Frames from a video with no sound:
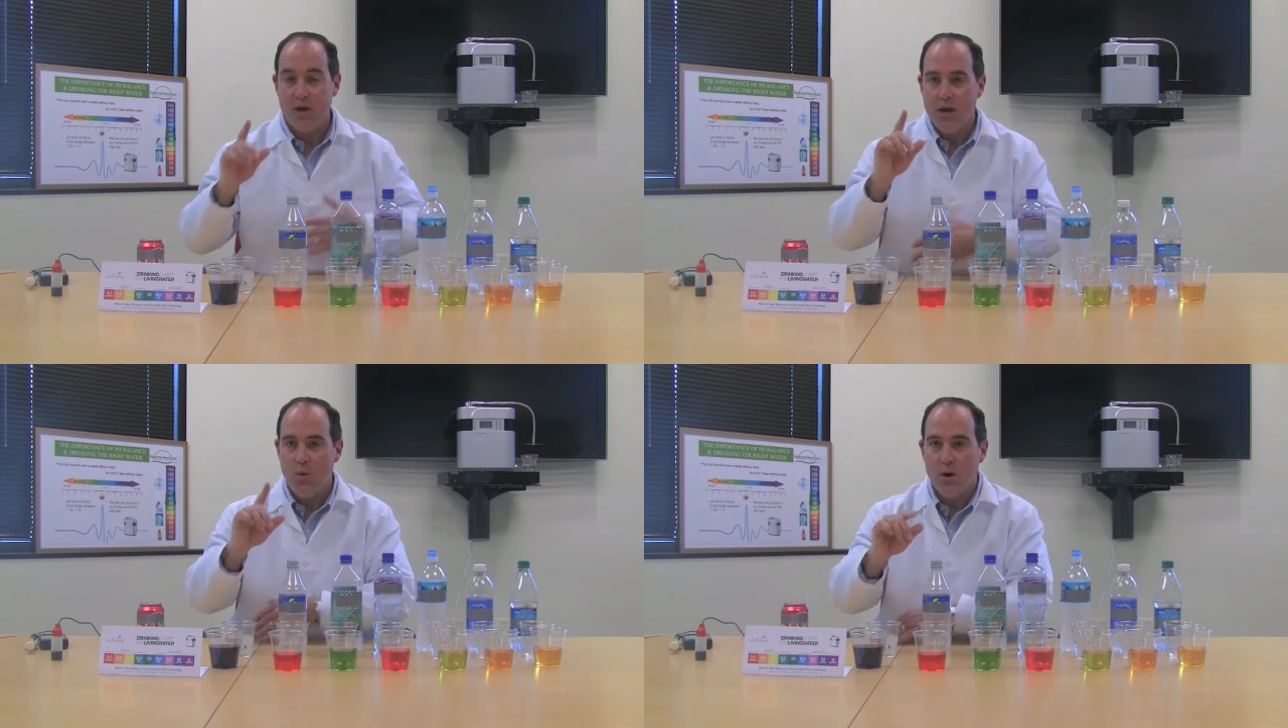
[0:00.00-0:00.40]

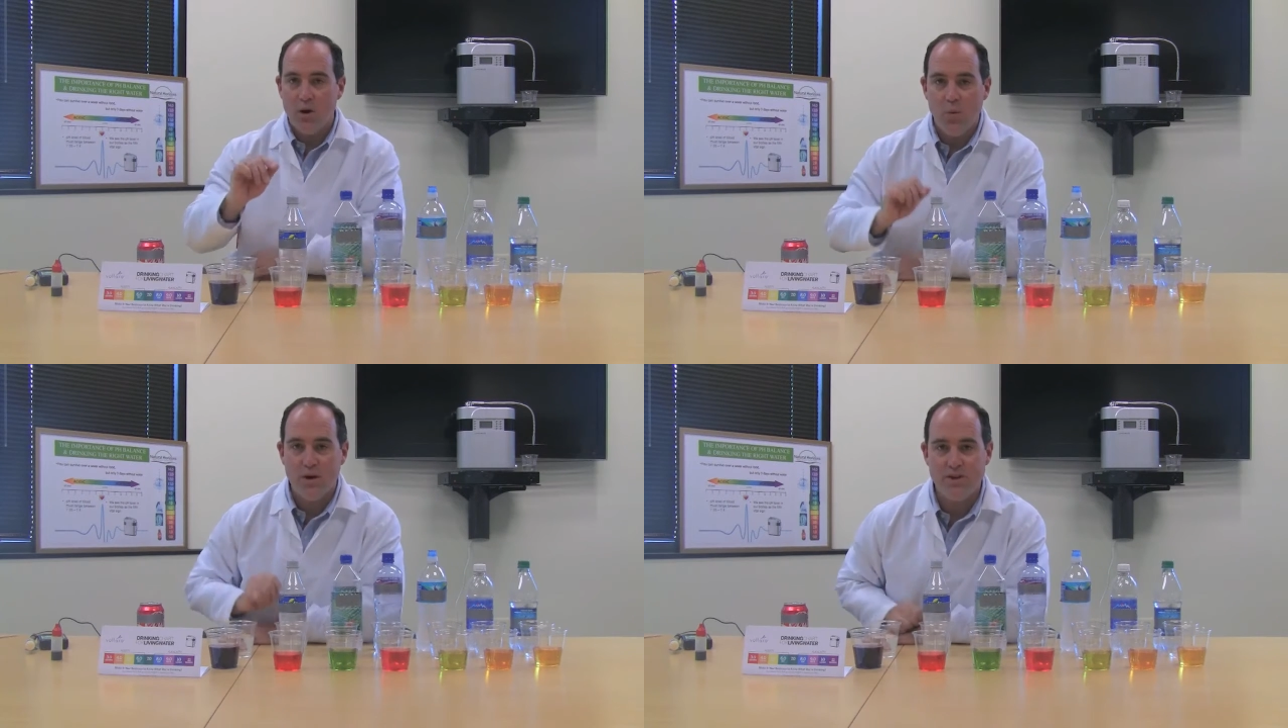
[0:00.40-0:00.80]
And what I
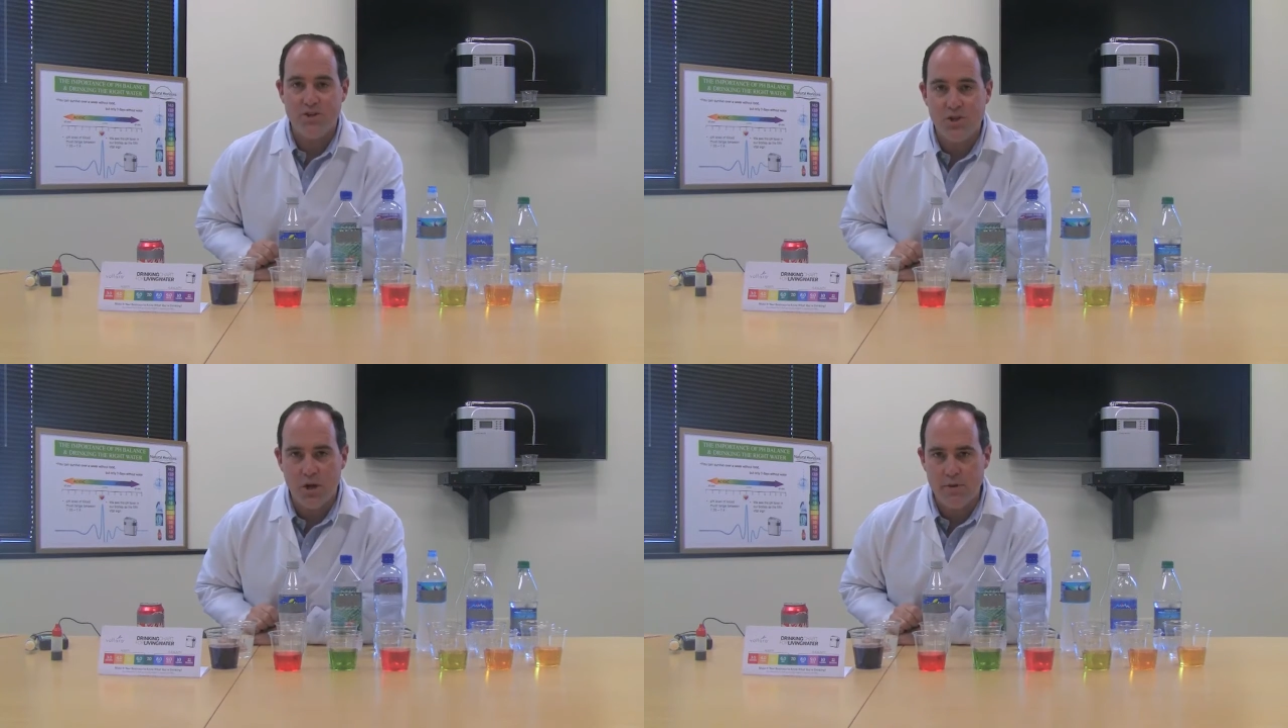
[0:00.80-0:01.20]
wanted to
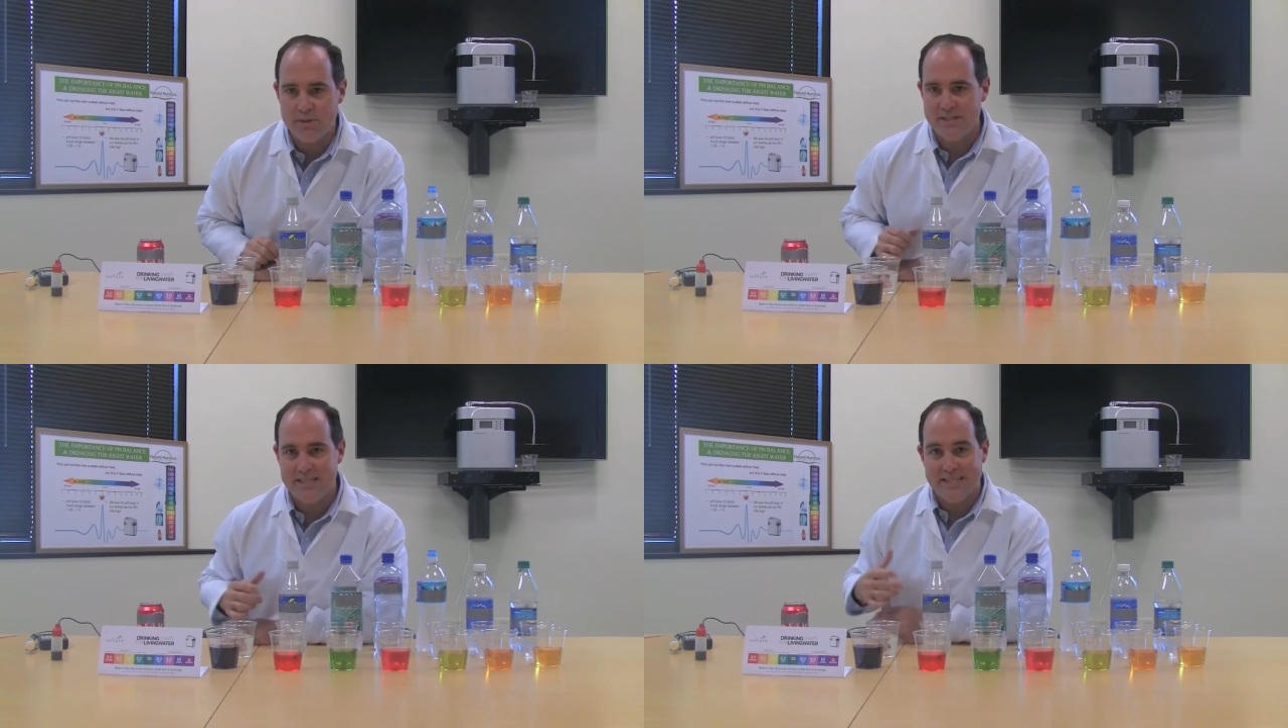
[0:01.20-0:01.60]
show you
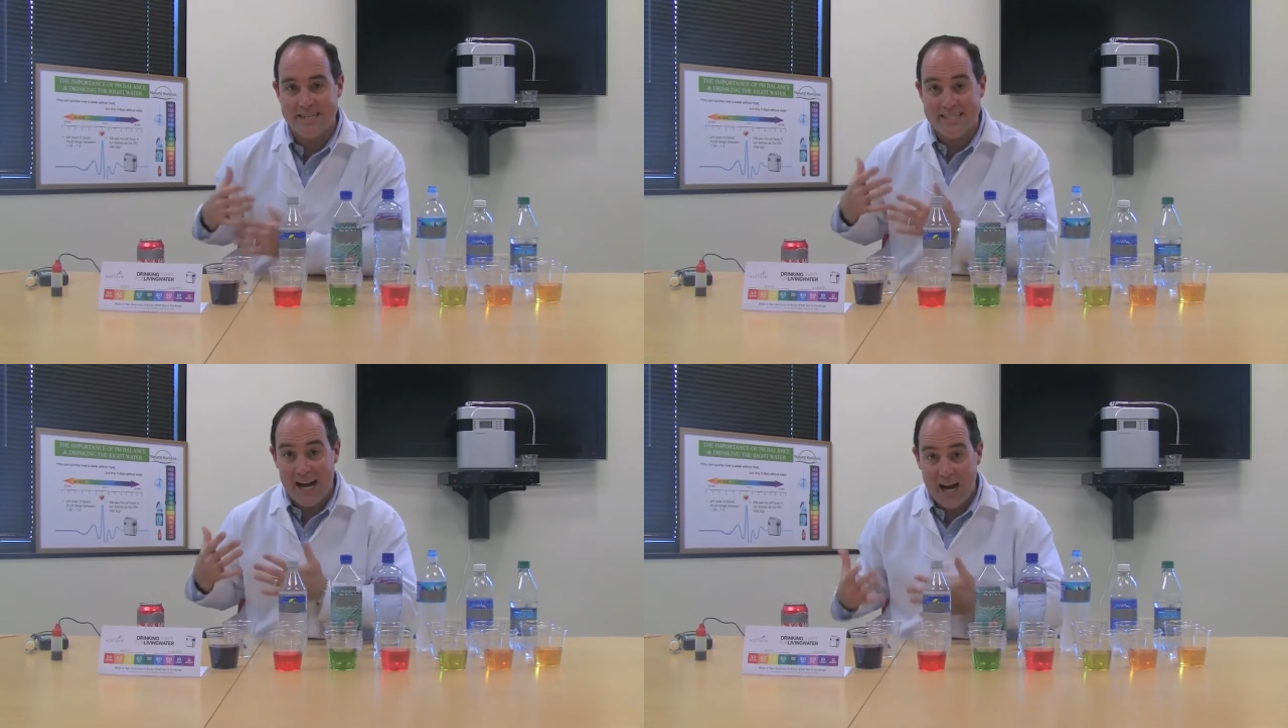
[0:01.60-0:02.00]
is the
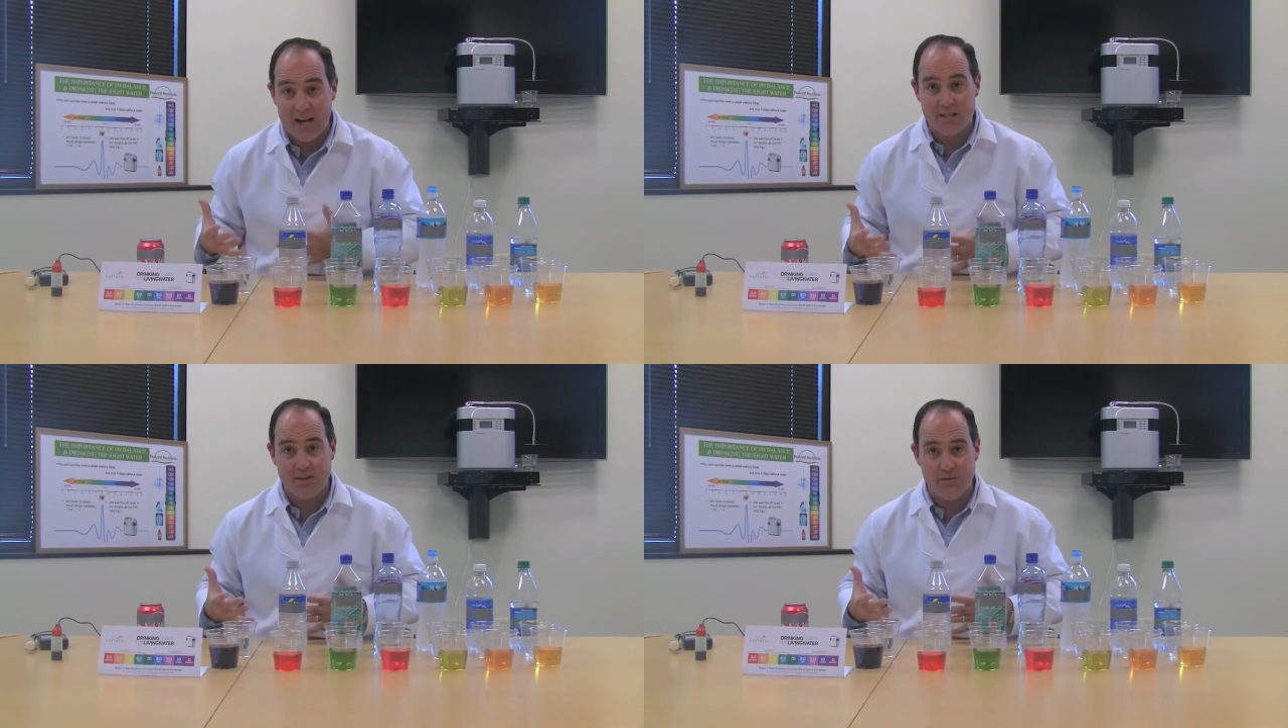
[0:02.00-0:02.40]

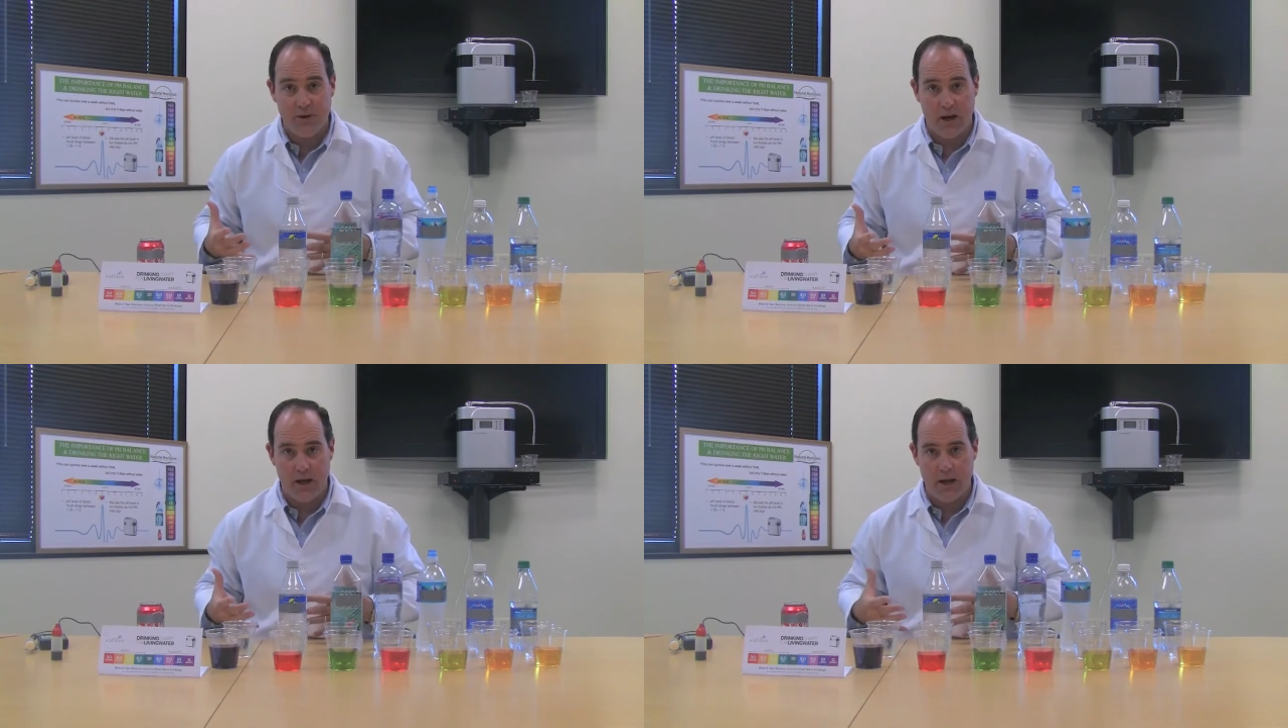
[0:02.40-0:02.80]

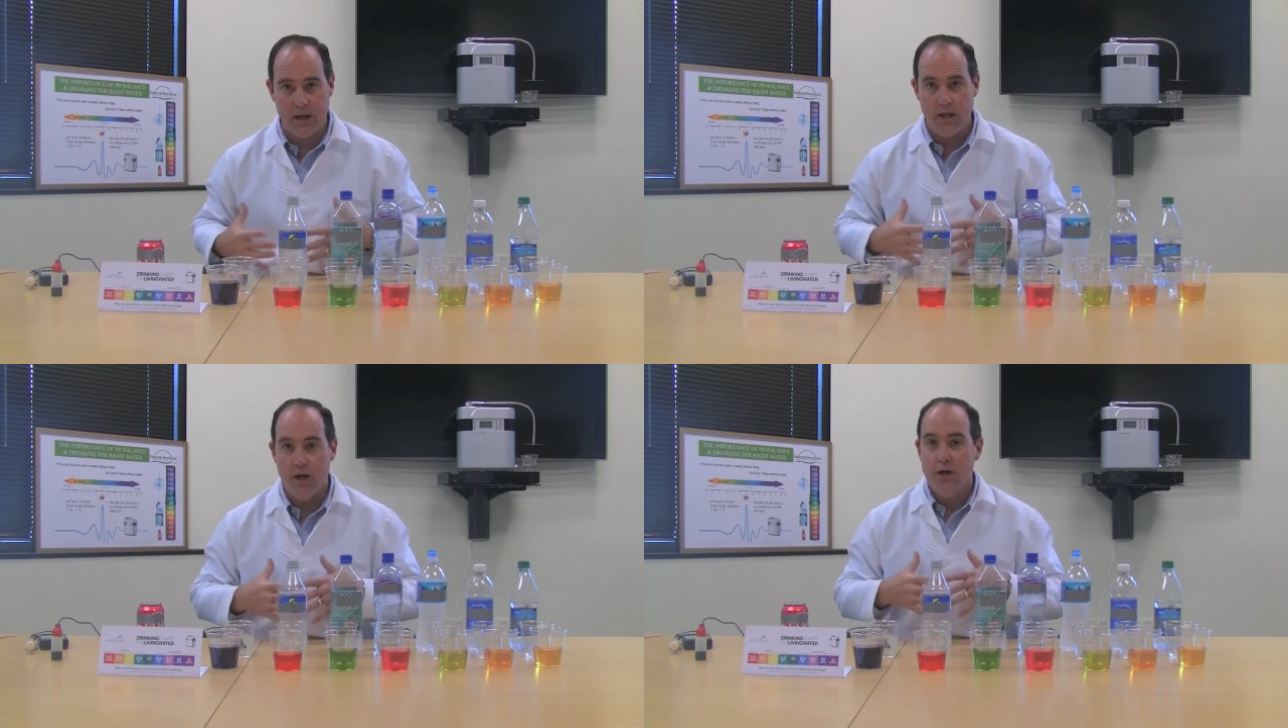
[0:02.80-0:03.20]
detoxifying,